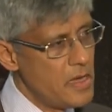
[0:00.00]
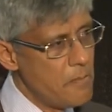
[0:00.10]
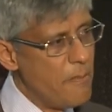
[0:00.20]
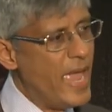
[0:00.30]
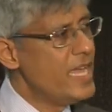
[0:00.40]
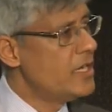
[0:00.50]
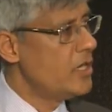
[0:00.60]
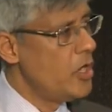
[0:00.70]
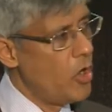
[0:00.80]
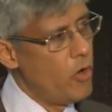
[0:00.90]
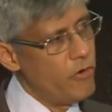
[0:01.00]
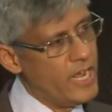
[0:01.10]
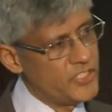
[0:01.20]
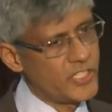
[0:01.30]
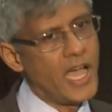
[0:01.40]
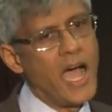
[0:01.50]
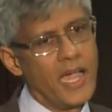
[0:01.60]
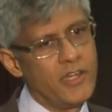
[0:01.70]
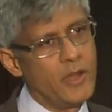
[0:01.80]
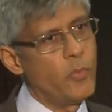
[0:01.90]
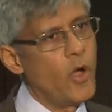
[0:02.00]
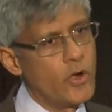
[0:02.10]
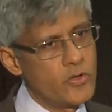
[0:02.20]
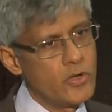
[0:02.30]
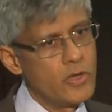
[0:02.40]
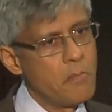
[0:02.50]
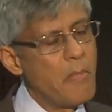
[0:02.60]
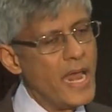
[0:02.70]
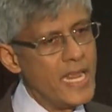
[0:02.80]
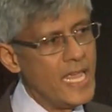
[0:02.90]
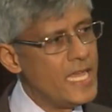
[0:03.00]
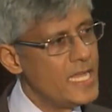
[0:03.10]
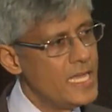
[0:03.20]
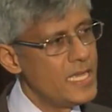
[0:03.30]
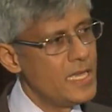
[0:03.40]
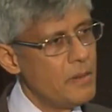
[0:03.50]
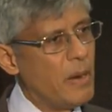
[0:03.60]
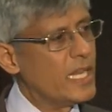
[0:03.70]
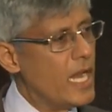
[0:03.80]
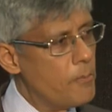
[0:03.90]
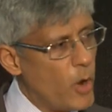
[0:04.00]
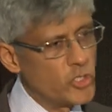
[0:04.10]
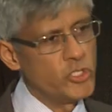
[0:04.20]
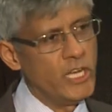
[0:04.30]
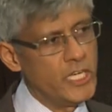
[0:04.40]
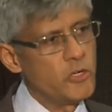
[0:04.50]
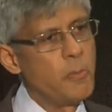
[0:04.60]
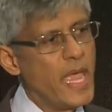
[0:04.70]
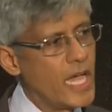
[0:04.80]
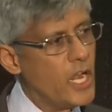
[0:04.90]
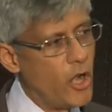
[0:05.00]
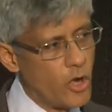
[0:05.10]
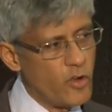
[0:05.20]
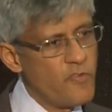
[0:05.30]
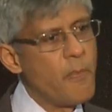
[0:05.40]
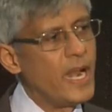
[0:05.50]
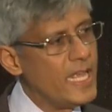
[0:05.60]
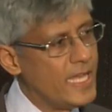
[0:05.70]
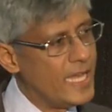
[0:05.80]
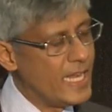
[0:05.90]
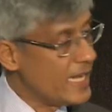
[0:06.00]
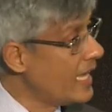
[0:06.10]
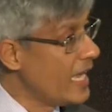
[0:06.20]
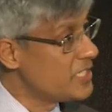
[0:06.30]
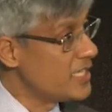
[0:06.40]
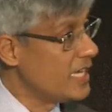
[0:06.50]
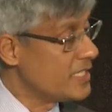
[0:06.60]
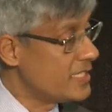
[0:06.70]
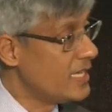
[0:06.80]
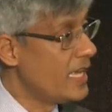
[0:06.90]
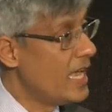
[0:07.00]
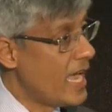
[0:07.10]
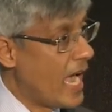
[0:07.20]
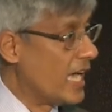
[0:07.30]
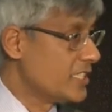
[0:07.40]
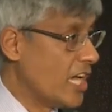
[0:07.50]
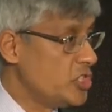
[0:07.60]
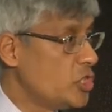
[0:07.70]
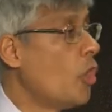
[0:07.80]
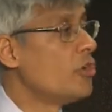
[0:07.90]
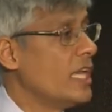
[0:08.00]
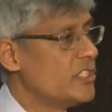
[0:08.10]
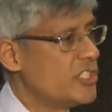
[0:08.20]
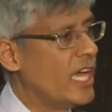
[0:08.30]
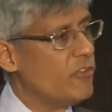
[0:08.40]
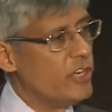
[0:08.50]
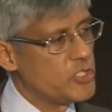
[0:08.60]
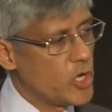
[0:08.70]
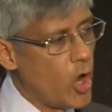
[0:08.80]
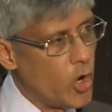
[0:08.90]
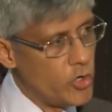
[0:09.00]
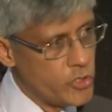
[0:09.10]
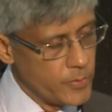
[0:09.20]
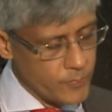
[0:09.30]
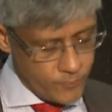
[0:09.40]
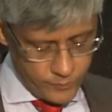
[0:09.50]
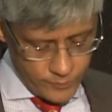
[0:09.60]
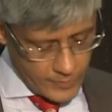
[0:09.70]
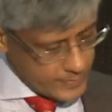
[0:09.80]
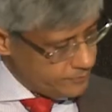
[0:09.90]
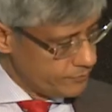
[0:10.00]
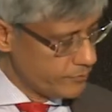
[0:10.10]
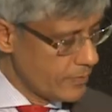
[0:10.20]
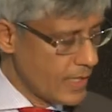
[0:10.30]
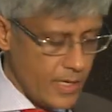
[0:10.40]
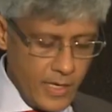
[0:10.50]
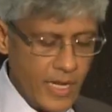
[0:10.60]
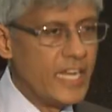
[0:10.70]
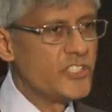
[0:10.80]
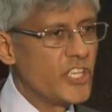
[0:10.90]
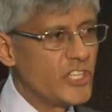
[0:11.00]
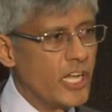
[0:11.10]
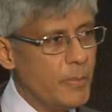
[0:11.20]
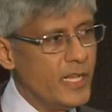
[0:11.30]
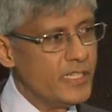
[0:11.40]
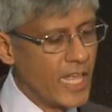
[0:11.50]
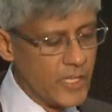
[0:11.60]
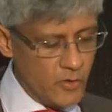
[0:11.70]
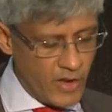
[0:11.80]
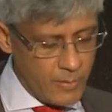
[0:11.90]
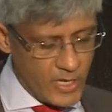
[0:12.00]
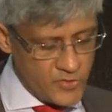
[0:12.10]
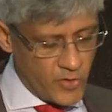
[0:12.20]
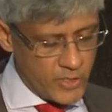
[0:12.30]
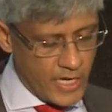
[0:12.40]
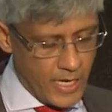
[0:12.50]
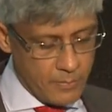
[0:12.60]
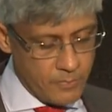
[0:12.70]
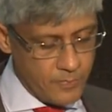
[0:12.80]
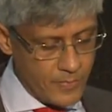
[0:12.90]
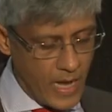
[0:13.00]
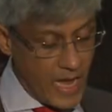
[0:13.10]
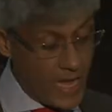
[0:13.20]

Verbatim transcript: make low risk, high reward money, but an opportunity to make a lot of money in cases as I showed in Sunridge Gold. Ladies and gentlemen, thank you very much for your time.